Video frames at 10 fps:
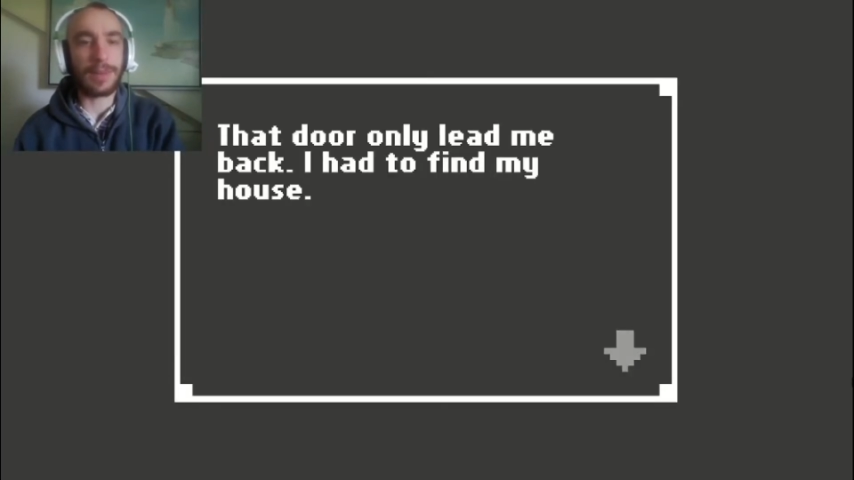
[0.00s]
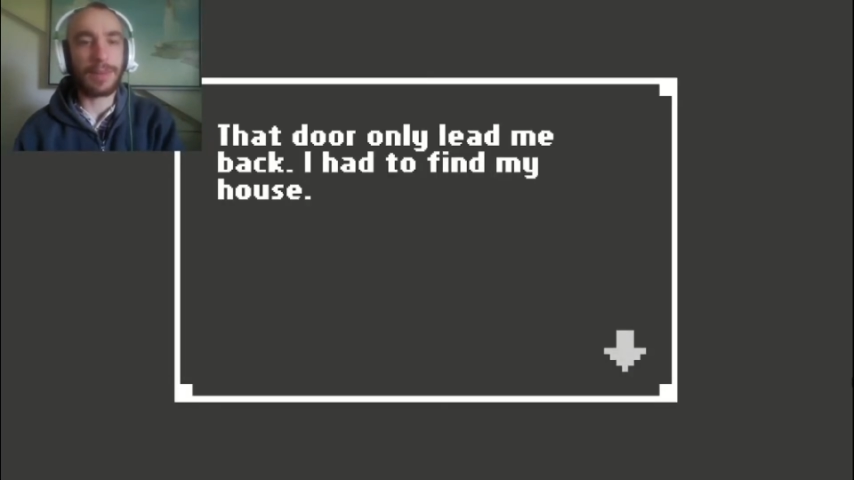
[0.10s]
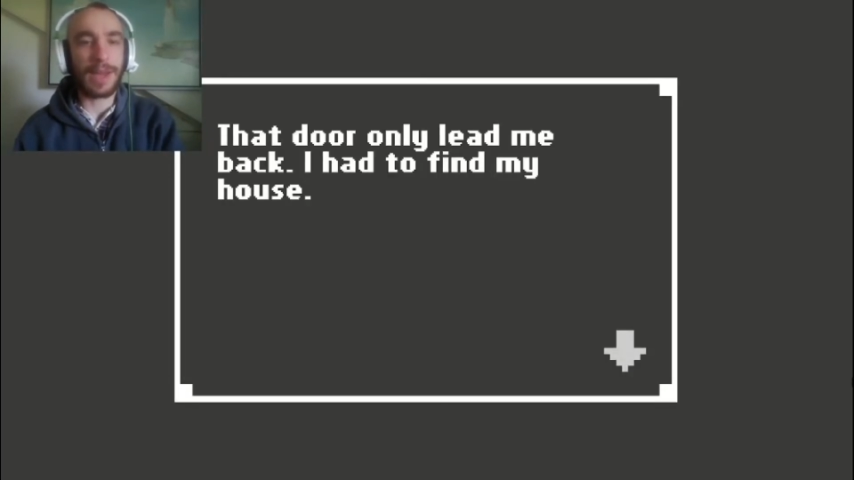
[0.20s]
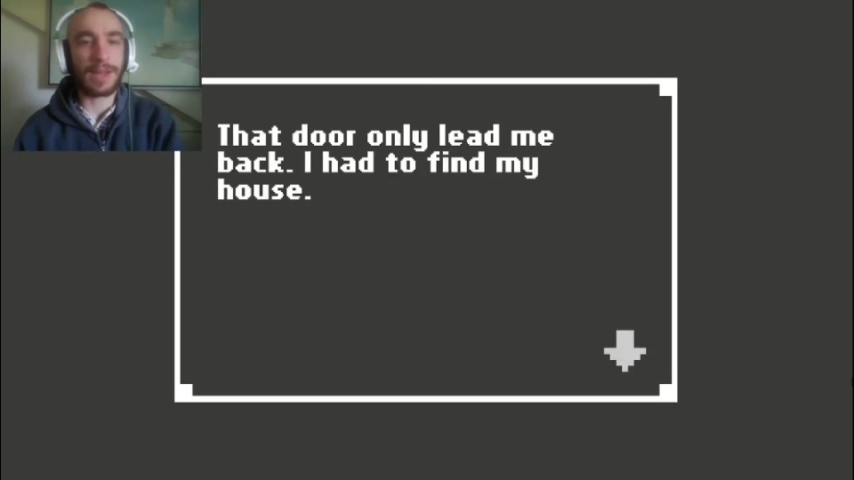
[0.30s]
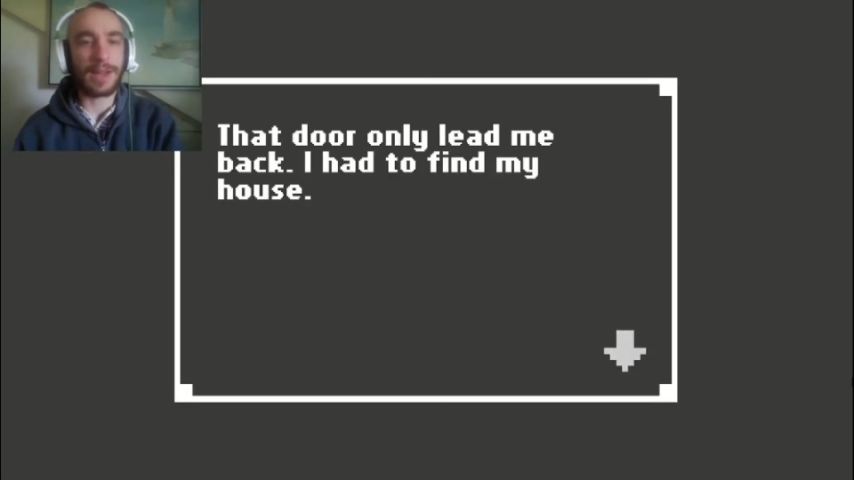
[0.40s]

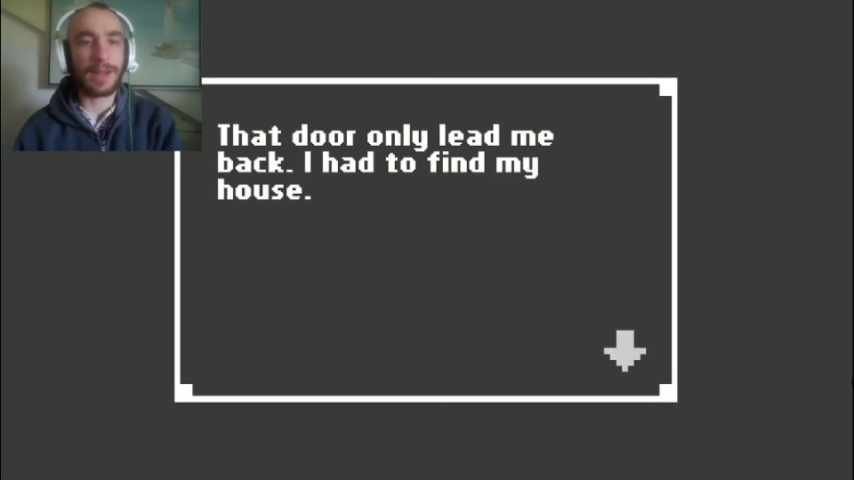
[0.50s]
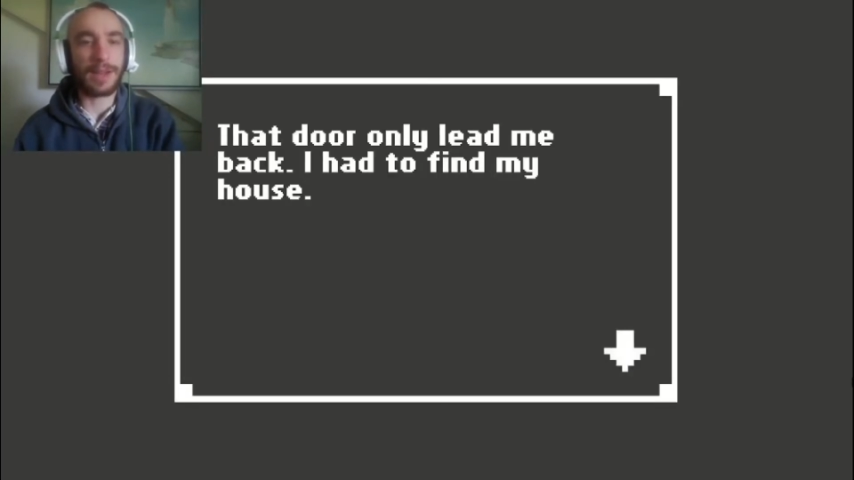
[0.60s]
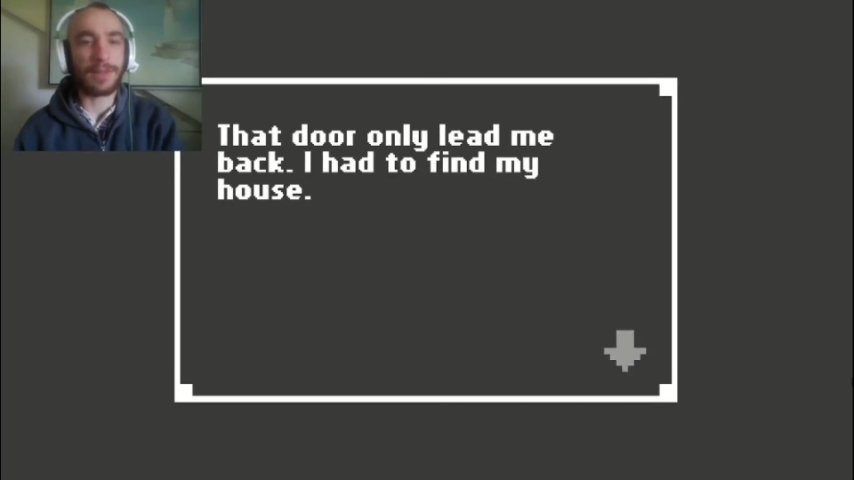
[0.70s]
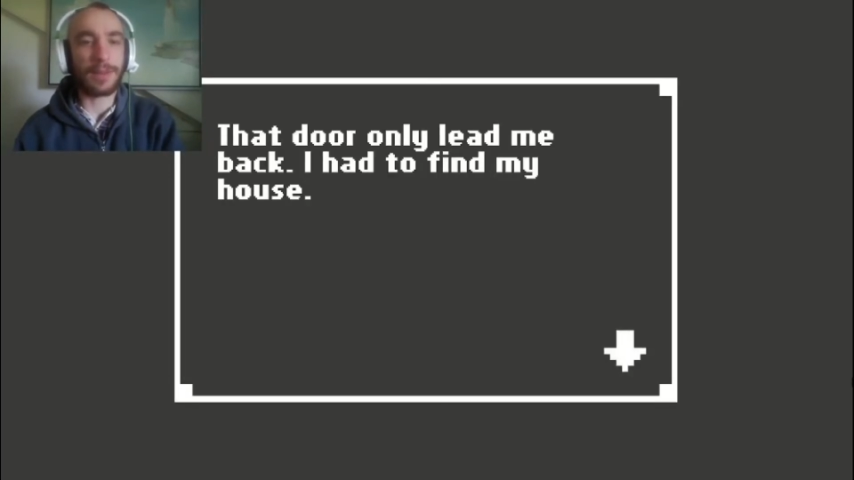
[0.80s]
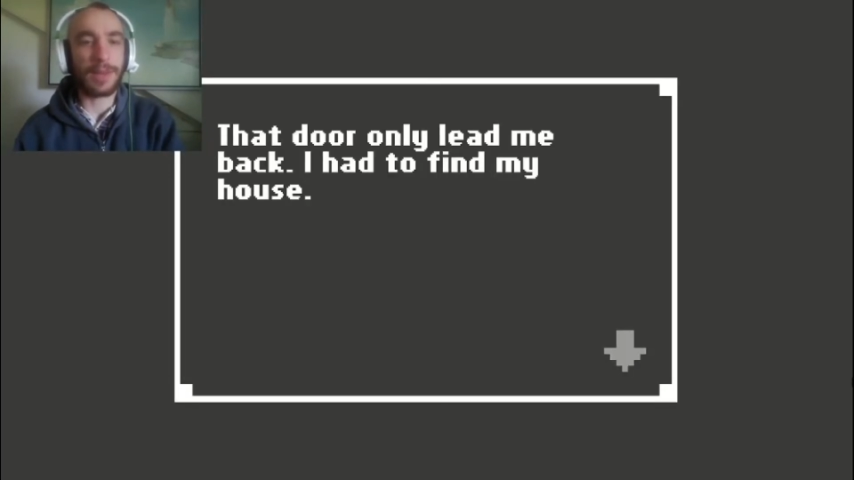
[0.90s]
back. I had
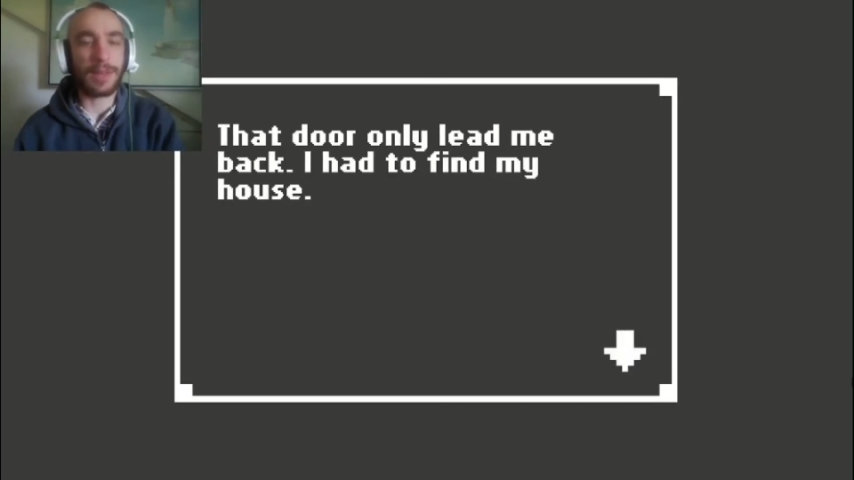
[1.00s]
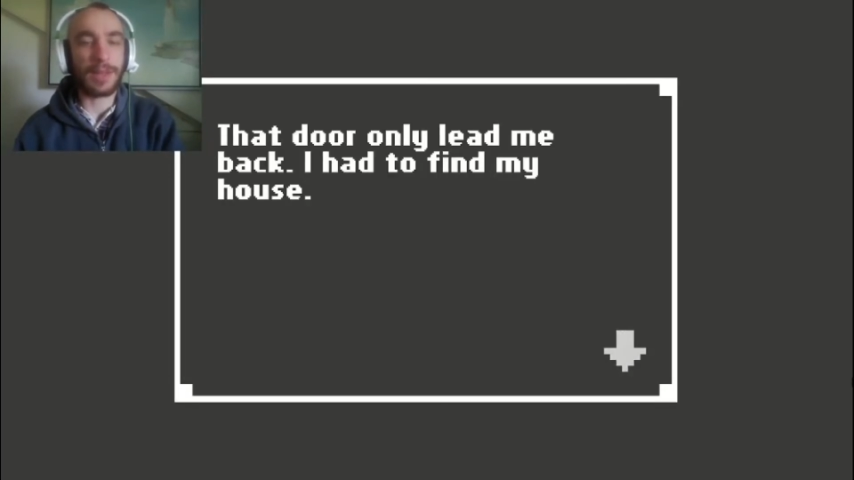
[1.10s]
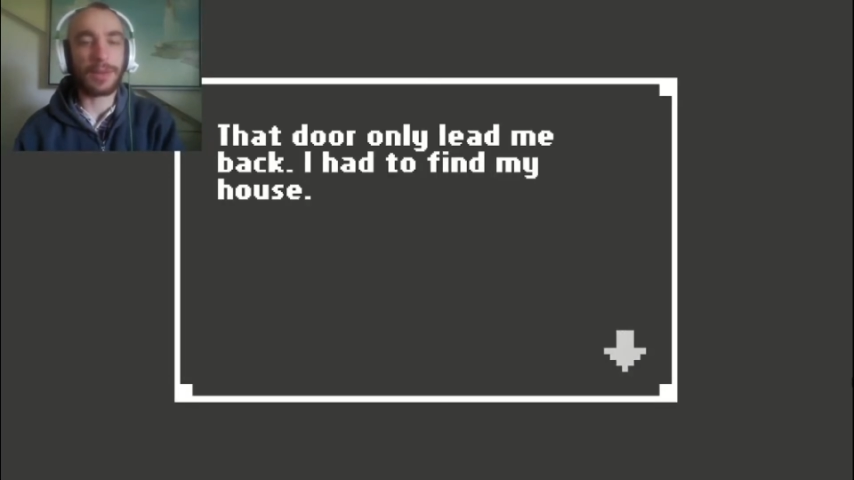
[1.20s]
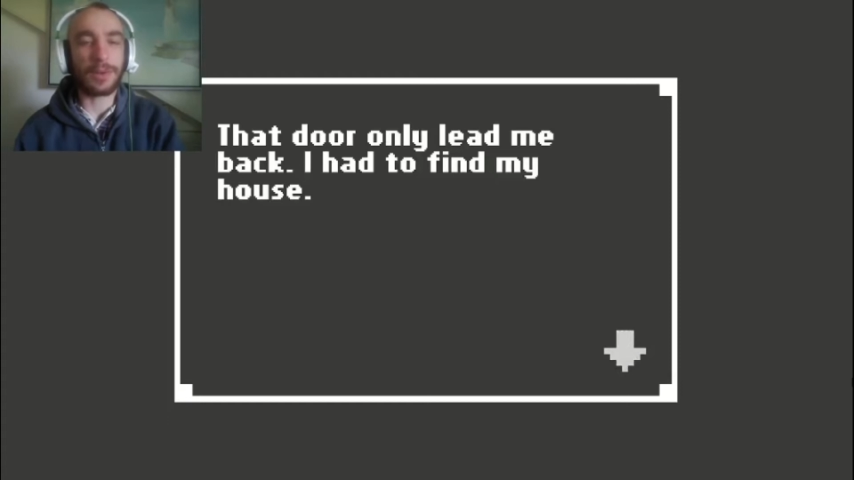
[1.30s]
to find that door